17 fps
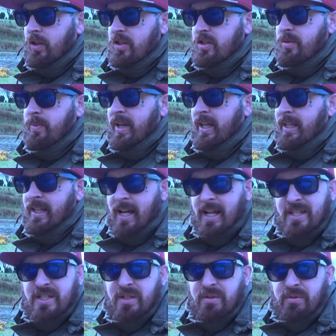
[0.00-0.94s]
doesn't mean
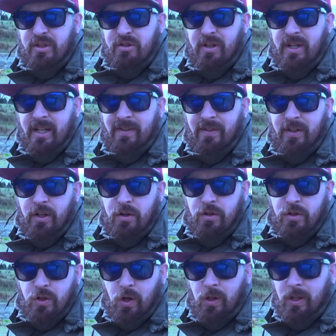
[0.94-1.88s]
that's the retrieve you
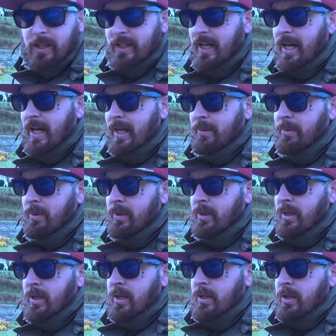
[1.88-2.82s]
use all the
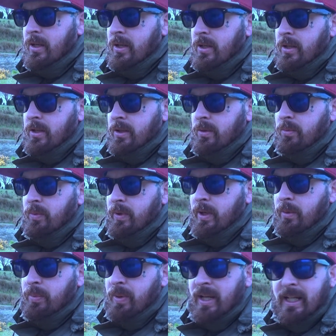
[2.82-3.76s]
time.
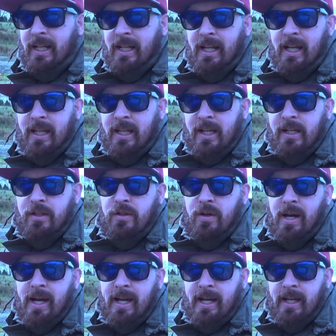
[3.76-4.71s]
When you're bringing it in, you can
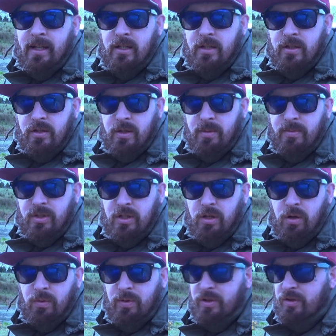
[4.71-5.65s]
try some
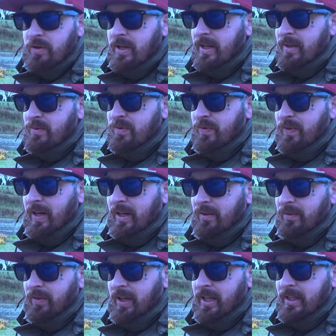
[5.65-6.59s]
slow retrieves,
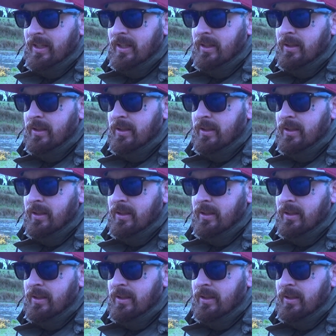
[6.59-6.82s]
figure of 8,